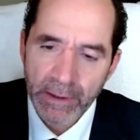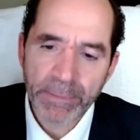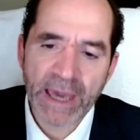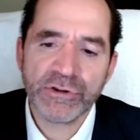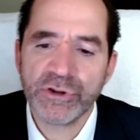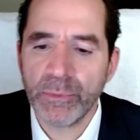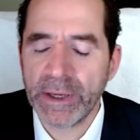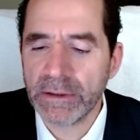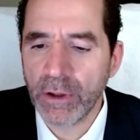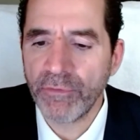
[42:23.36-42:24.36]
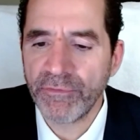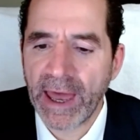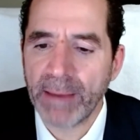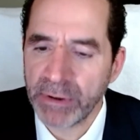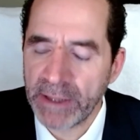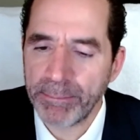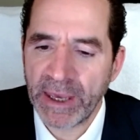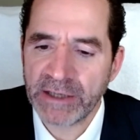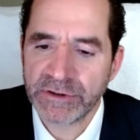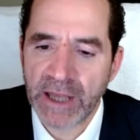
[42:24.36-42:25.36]
patients who eat low-fat,
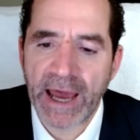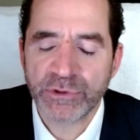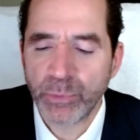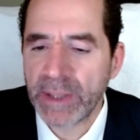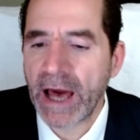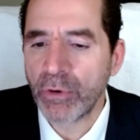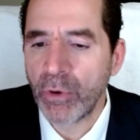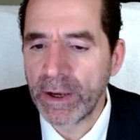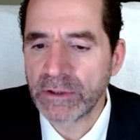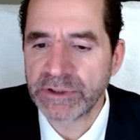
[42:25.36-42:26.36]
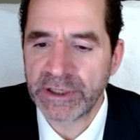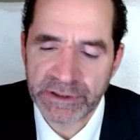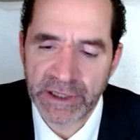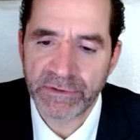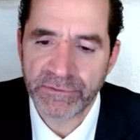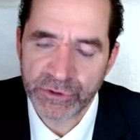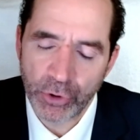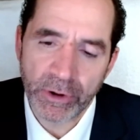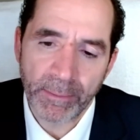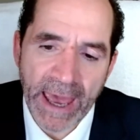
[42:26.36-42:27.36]
plant-based diets without oils and excessive
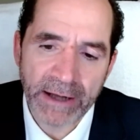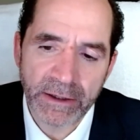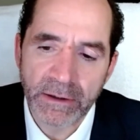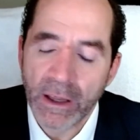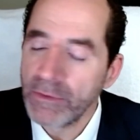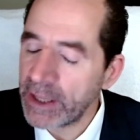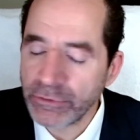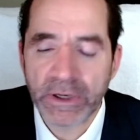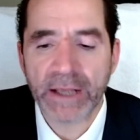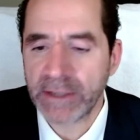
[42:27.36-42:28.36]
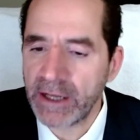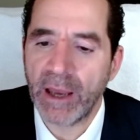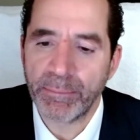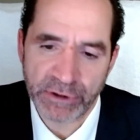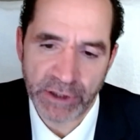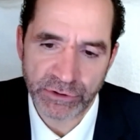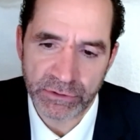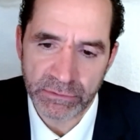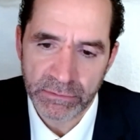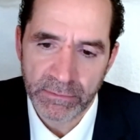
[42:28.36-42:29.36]
sodium added, they do not get
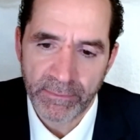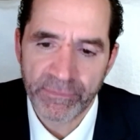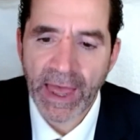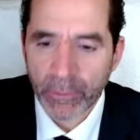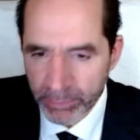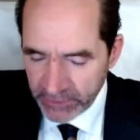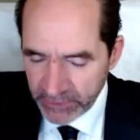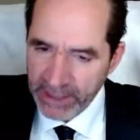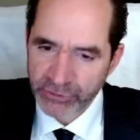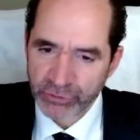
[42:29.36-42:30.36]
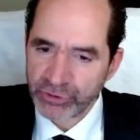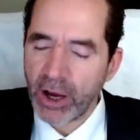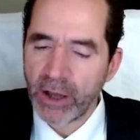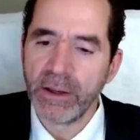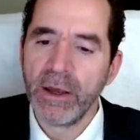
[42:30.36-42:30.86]
hypertension. That would be the answer. Done.